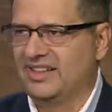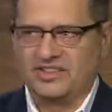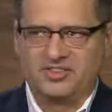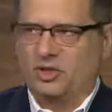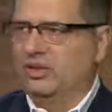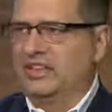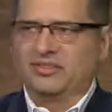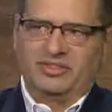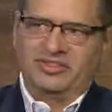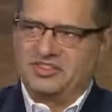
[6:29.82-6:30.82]
It's a totally
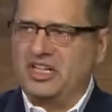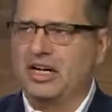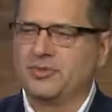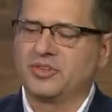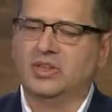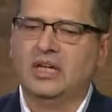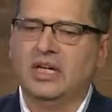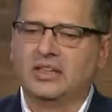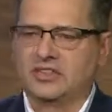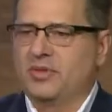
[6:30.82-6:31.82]
different job. So
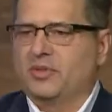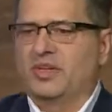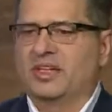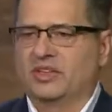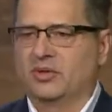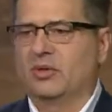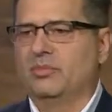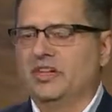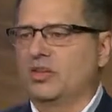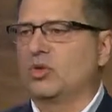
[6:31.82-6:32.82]
does it mean we're not going to grow our
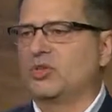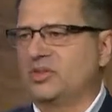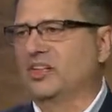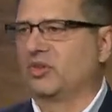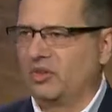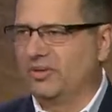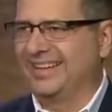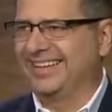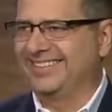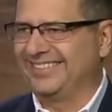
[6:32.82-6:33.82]
money? Of course we need to grow our
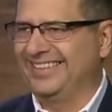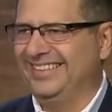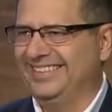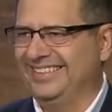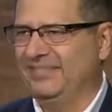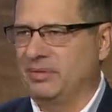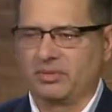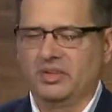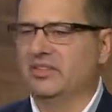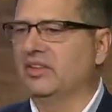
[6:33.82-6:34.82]
money, right? And
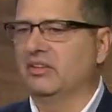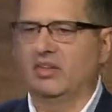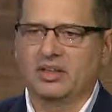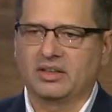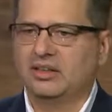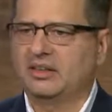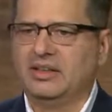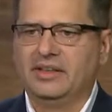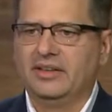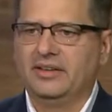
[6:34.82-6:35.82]
people are living longer.
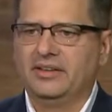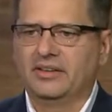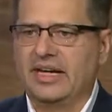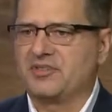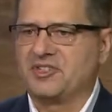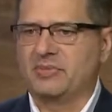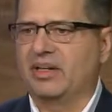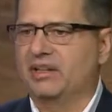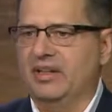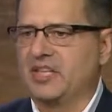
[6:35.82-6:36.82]
The average age of
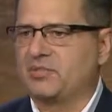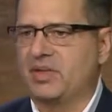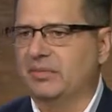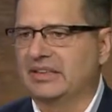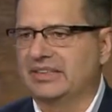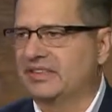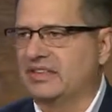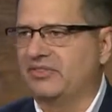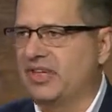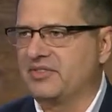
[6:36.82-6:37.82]
my clients probably
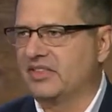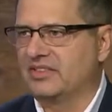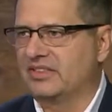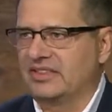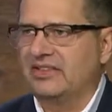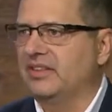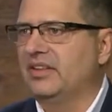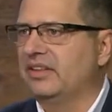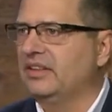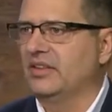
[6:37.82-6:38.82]
65,
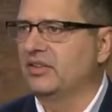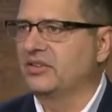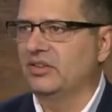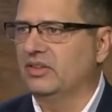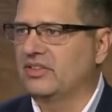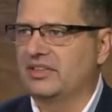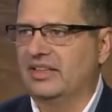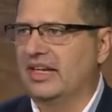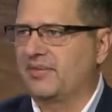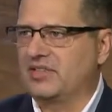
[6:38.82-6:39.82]
67, so let's
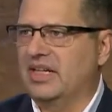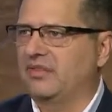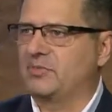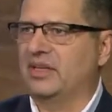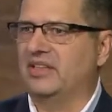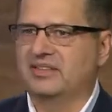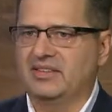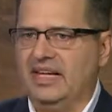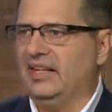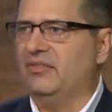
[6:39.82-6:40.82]
say an average life
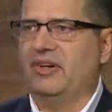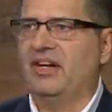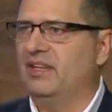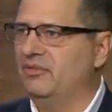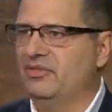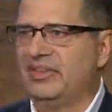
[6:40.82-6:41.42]
expectancy 85.